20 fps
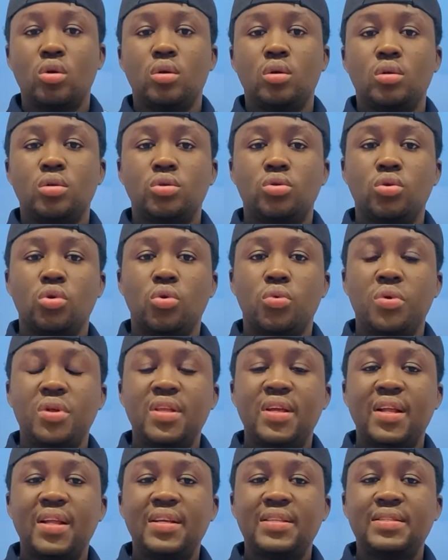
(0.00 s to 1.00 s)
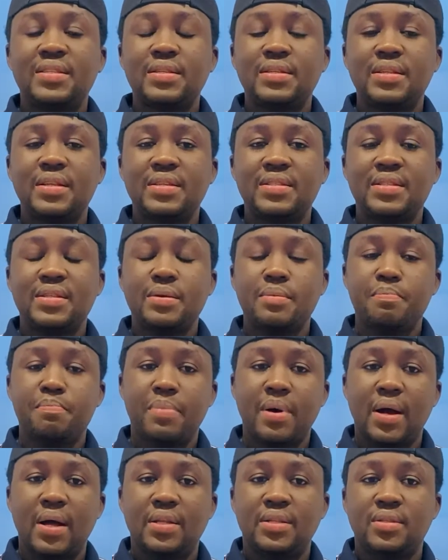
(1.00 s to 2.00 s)
So with the listening
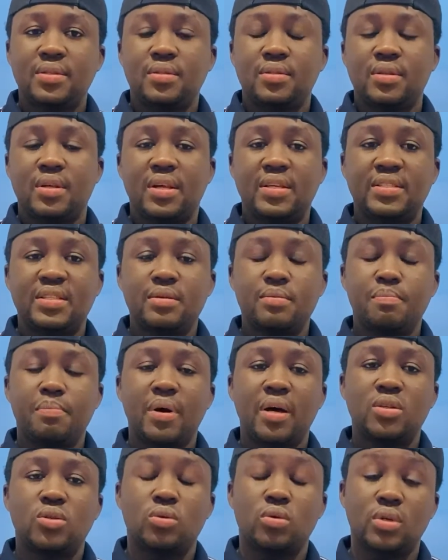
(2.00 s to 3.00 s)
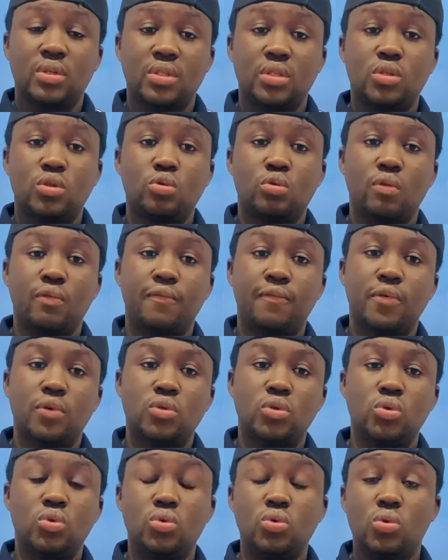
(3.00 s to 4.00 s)
part, the listening part consists of
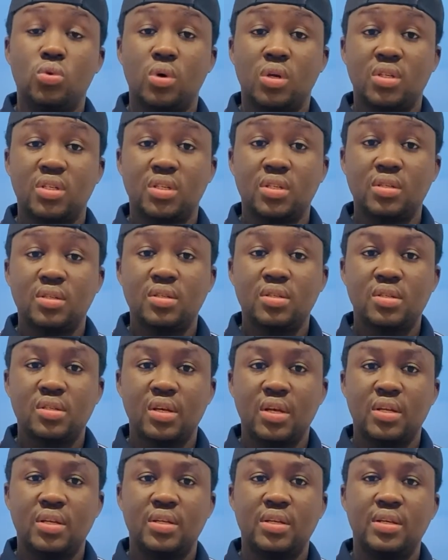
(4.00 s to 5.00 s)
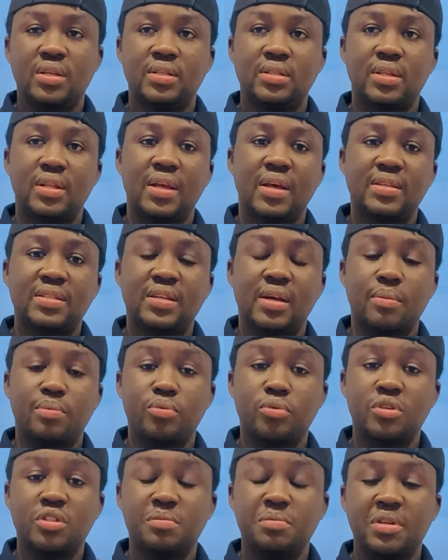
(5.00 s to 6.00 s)
42 questions and it lasts
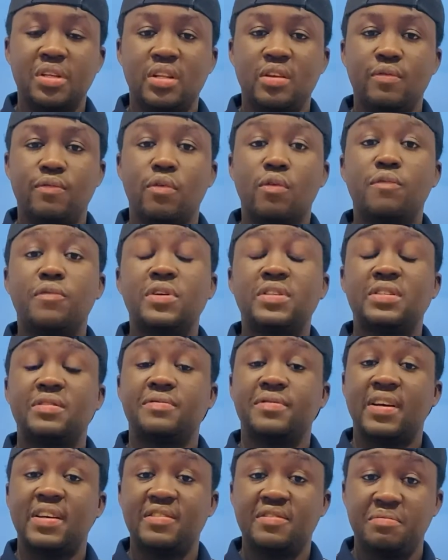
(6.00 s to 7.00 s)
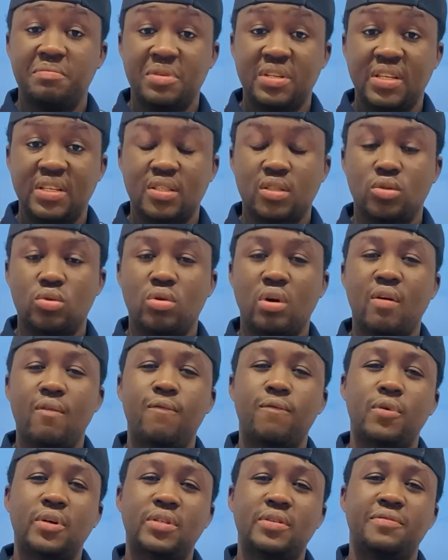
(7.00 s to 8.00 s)
approximately for 45 minutes. You have
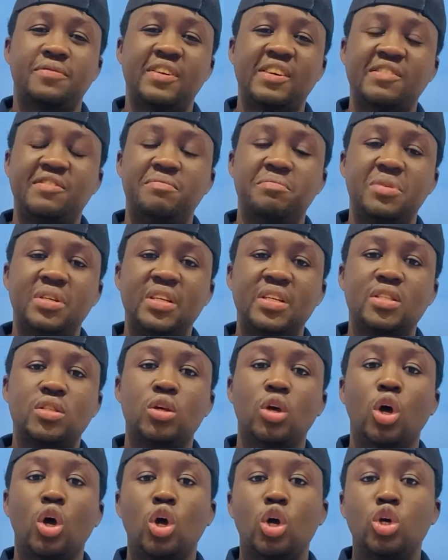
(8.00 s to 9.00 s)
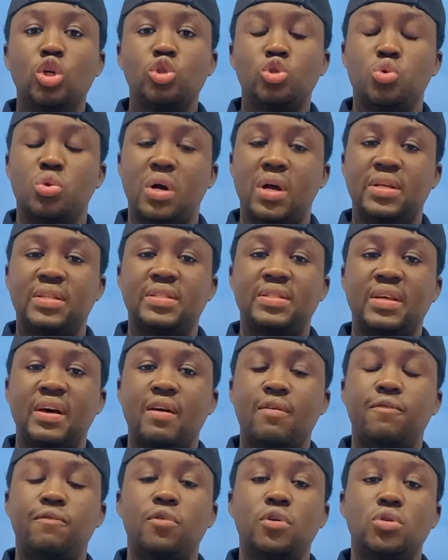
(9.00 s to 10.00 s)
45 minutes to answer
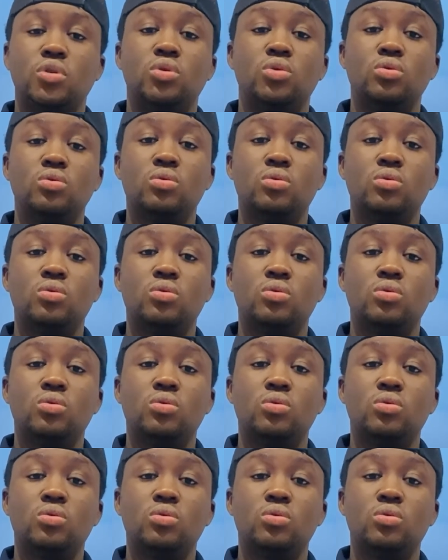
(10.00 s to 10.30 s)
42